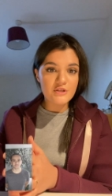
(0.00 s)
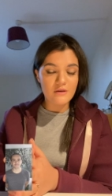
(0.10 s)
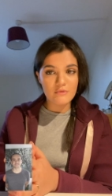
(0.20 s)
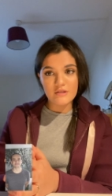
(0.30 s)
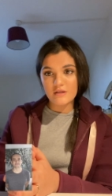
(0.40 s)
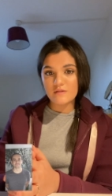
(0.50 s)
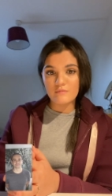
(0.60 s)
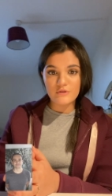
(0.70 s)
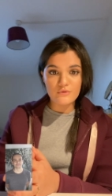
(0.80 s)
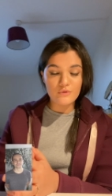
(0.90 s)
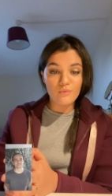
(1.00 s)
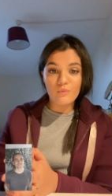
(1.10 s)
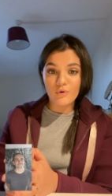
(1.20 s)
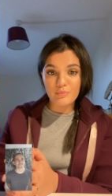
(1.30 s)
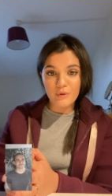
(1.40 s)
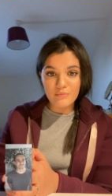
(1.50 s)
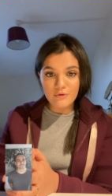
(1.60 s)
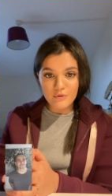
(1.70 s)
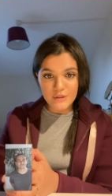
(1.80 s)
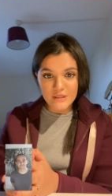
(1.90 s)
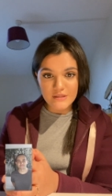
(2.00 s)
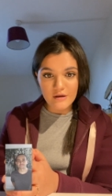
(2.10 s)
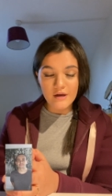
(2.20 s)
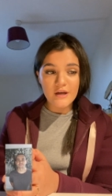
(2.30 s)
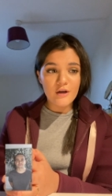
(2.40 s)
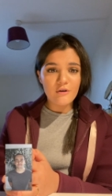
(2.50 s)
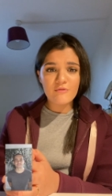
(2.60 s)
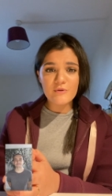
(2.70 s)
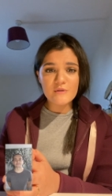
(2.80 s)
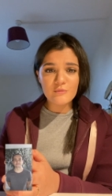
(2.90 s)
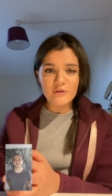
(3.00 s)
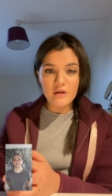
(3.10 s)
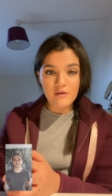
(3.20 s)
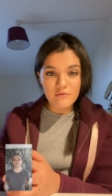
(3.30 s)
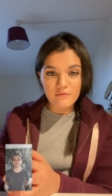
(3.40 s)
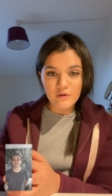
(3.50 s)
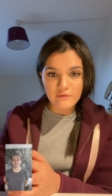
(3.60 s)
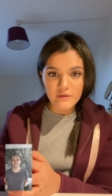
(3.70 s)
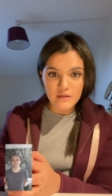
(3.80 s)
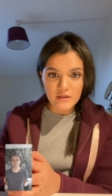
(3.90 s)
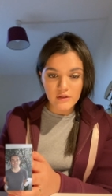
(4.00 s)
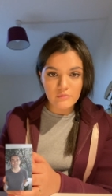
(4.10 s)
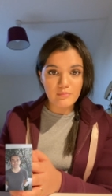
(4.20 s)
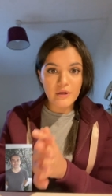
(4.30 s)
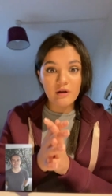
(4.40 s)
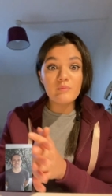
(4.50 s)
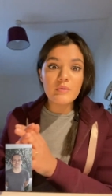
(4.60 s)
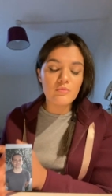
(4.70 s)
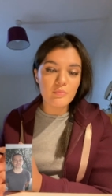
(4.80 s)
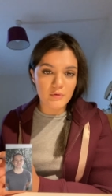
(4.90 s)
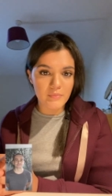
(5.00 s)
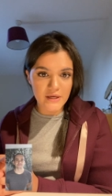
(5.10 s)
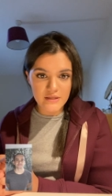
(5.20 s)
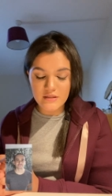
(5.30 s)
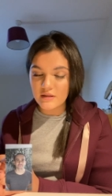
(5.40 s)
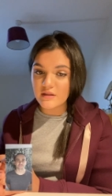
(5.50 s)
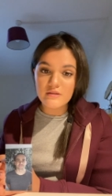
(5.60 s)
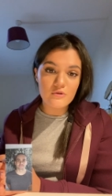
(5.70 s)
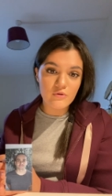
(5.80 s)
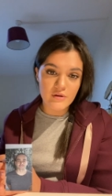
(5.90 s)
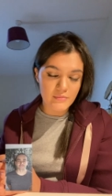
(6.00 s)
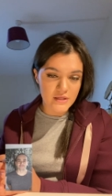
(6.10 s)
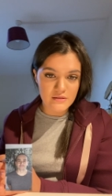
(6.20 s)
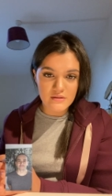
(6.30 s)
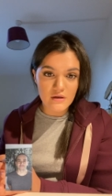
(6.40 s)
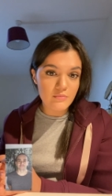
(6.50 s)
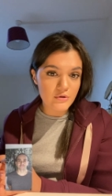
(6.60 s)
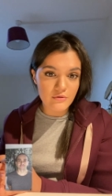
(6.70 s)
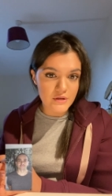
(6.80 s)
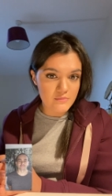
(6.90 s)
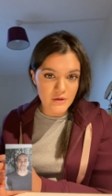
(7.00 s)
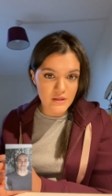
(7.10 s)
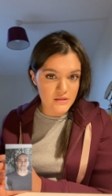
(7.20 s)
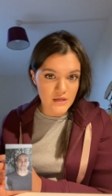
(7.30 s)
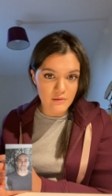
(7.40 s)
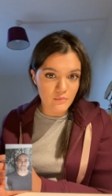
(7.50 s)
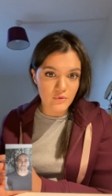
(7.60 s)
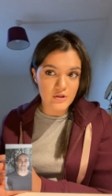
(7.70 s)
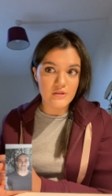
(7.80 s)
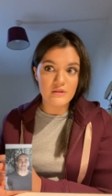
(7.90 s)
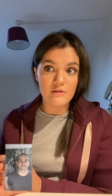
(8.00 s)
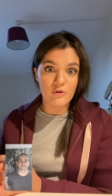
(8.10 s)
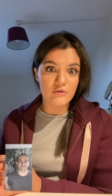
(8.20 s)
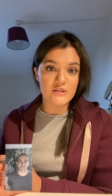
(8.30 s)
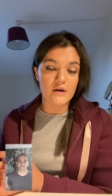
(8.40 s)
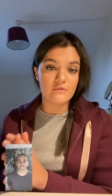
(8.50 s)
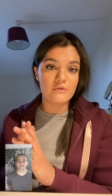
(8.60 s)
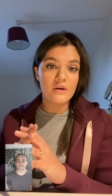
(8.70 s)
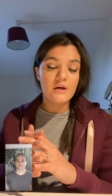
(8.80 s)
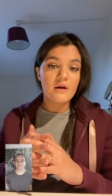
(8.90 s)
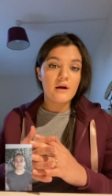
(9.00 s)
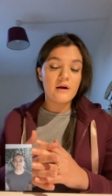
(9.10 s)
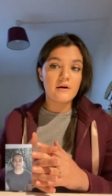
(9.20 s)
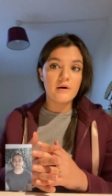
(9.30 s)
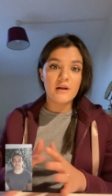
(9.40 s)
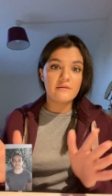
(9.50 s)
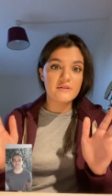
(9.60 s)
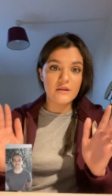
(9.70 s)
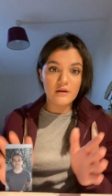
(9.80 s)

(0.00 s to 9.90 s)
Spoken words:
time it takes me to do, what my priorities are. Of course, I'm not going to have it fully figured out, but I'll be more prepared, and that's all that matters. I'll progress by that time when the lockdown lifting